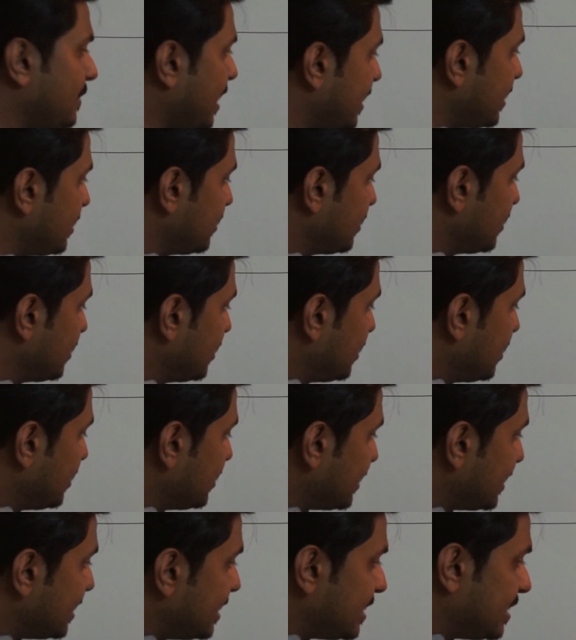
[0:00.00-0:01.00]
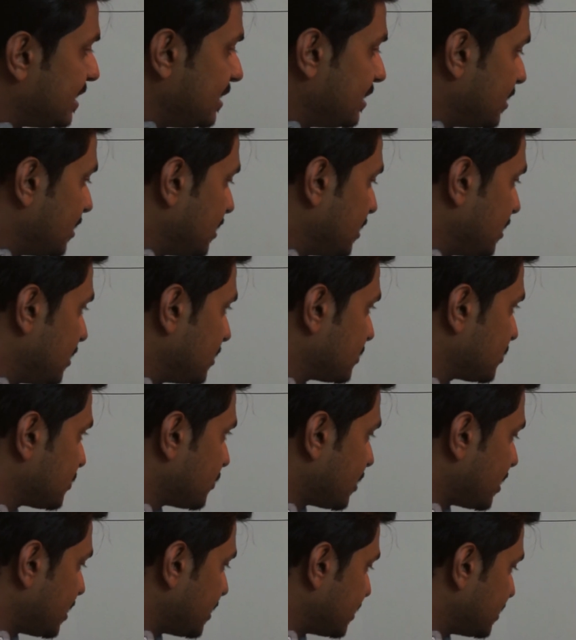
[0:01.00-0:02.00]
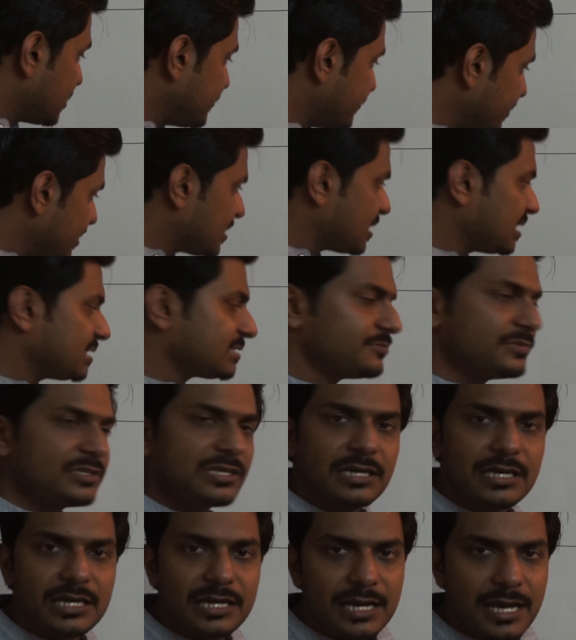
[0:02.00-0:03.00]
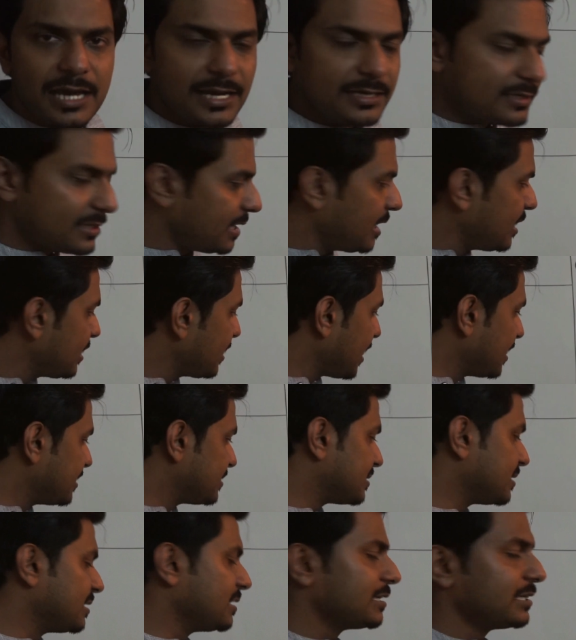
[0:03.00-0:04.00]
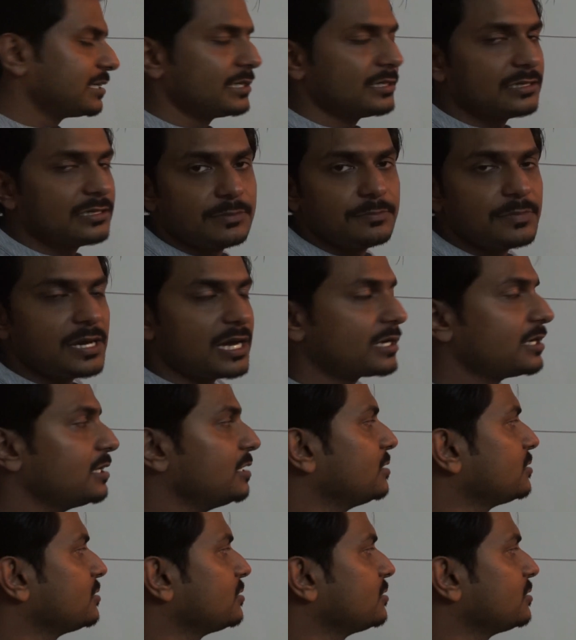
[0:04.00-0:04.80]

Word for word: blind, ET, uh, sorry, will transmit again at, and I say again read back.